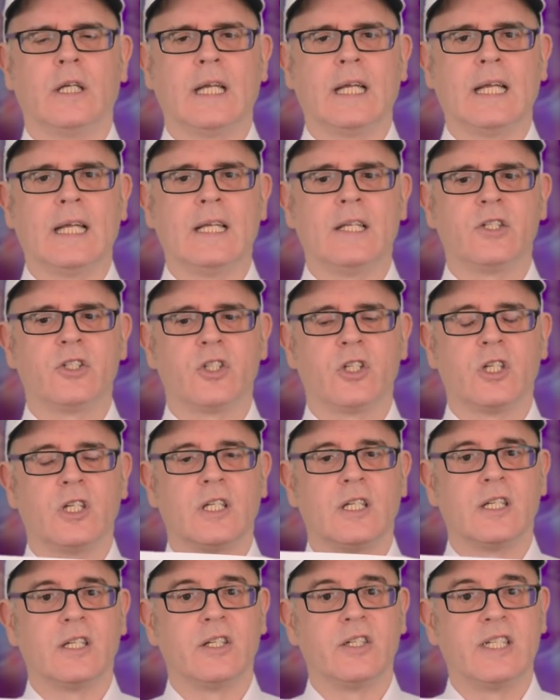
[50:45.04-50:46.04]
is
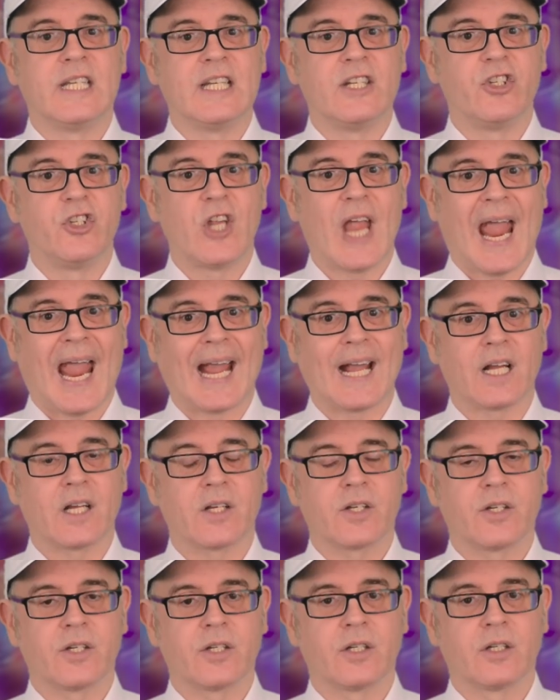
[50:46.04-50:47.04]

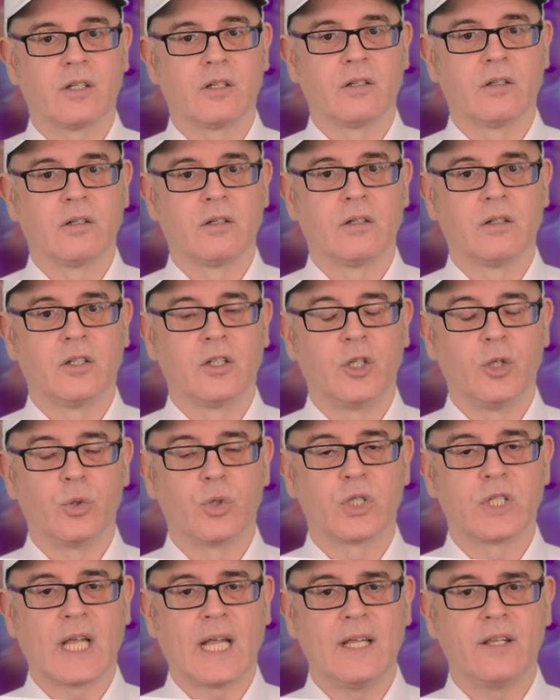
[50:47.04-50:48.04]
deject. You
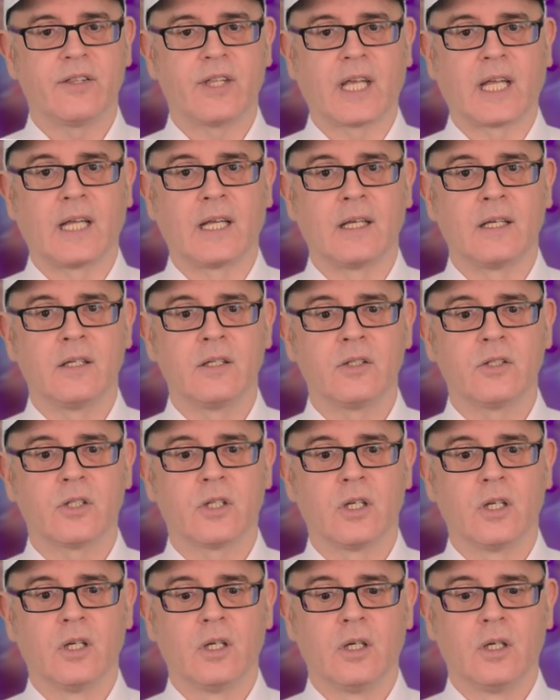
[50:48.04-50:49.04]
say things
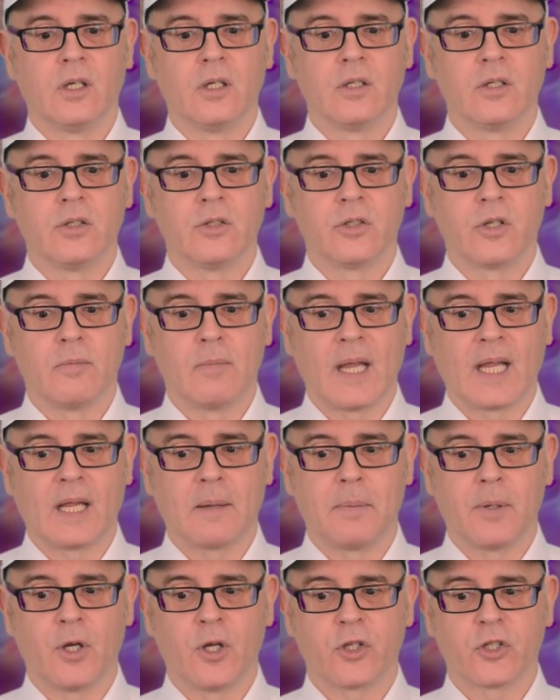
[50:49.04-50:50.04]
to make
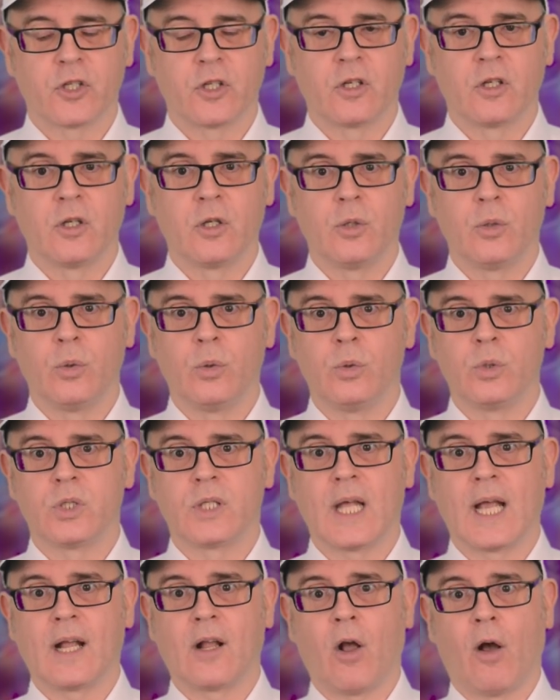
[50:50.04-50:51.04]
a person lose
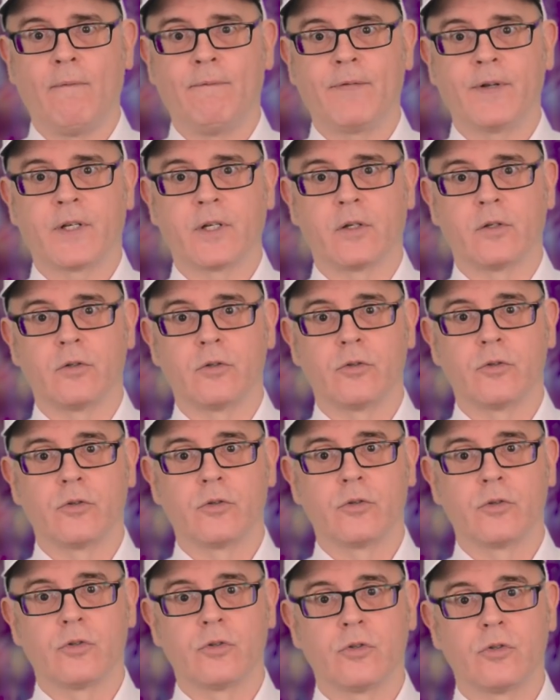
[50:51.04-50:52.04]
their confidence.
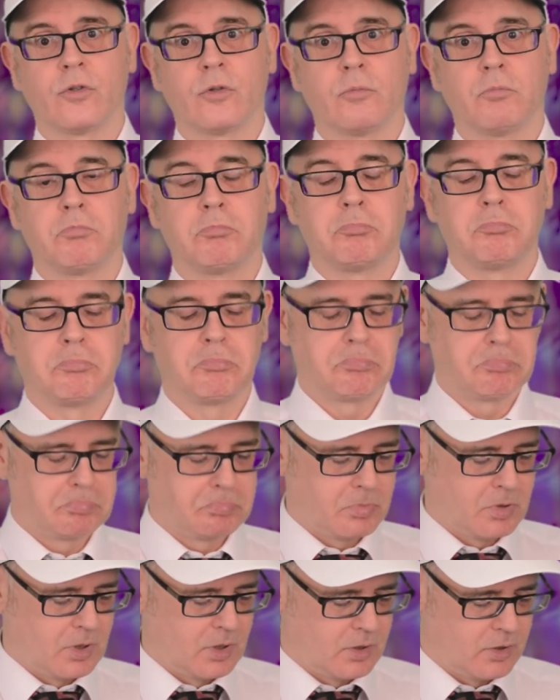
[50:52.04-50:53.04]

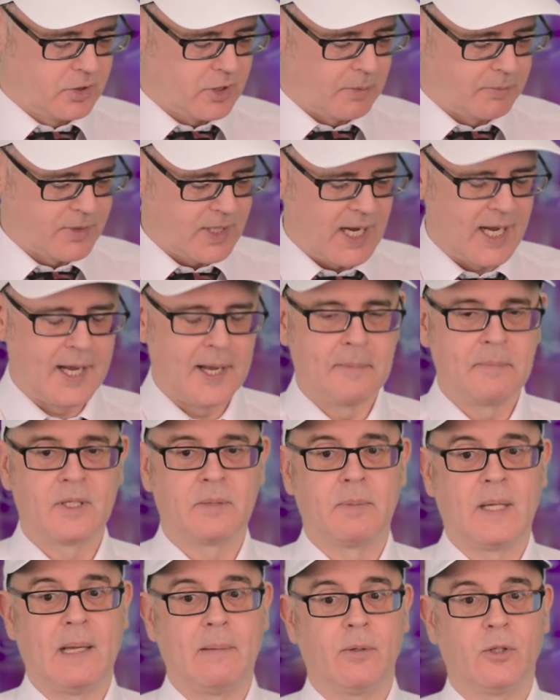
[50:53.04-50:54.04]
Sometimes
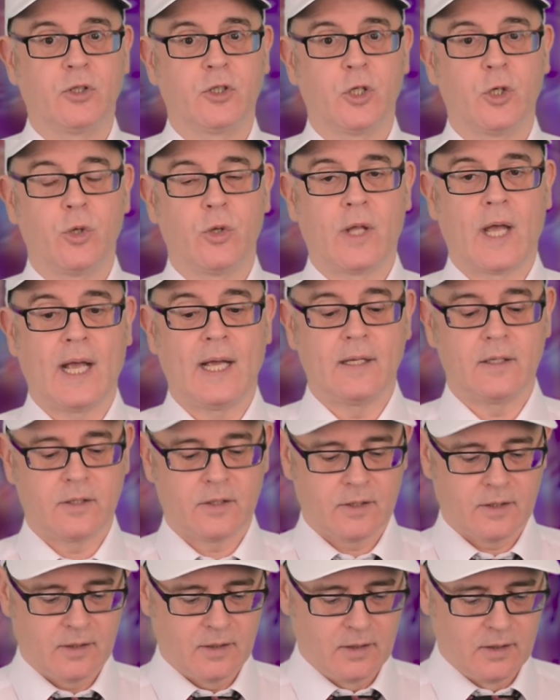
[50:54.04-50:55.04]
people do that